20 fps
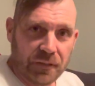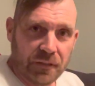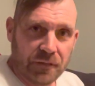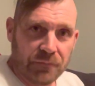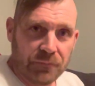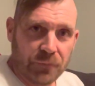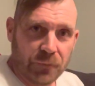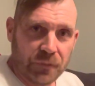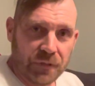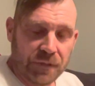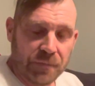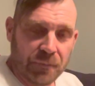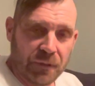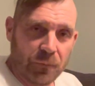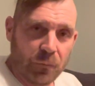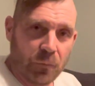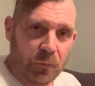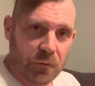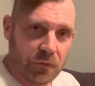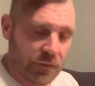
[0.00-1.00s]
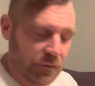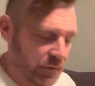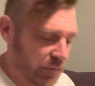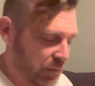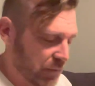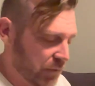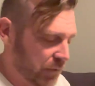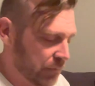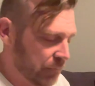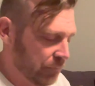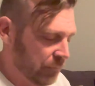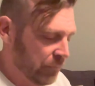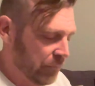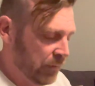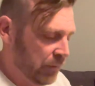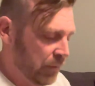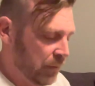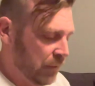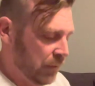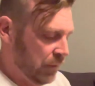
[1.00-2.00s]
It voids my warranty.
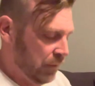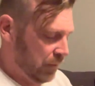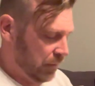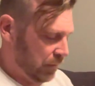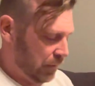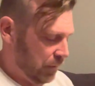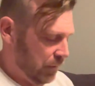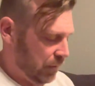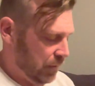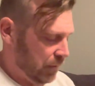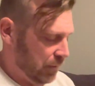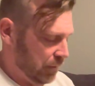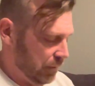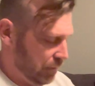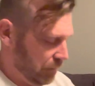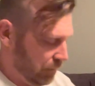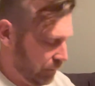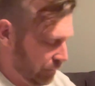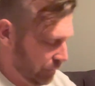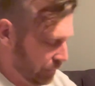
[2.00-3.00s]
And